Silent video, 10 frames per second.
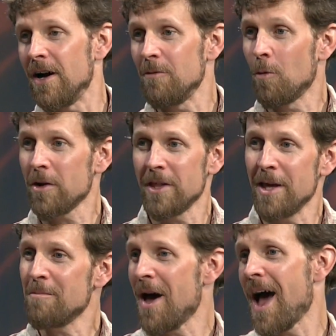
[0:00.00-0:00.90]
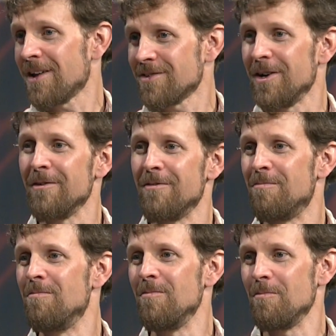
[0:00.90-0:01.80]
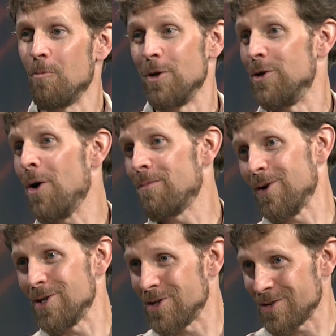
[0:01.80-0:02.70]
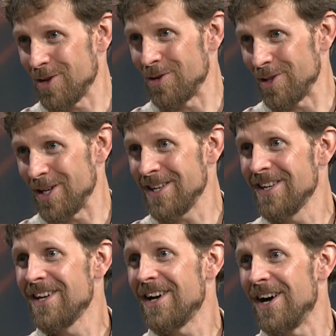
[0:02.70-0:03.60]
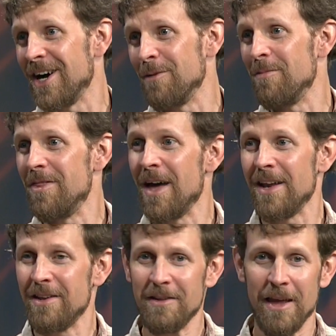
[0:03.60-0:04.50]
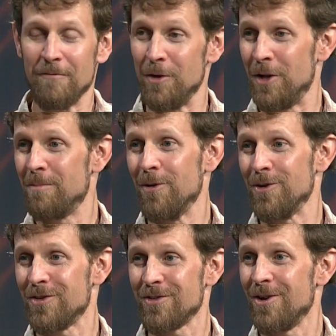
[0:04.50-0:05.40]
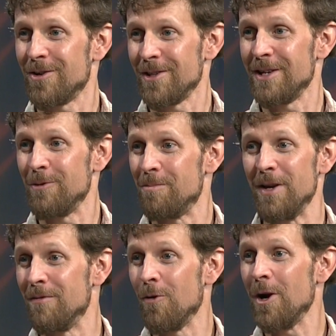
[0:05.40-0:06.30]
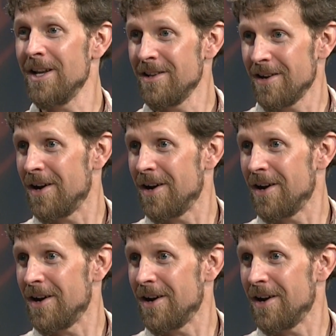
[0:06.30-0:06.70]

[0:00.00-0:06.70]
what are the impacts of when you don't purchase locally that if you did purchase locally would be avoided,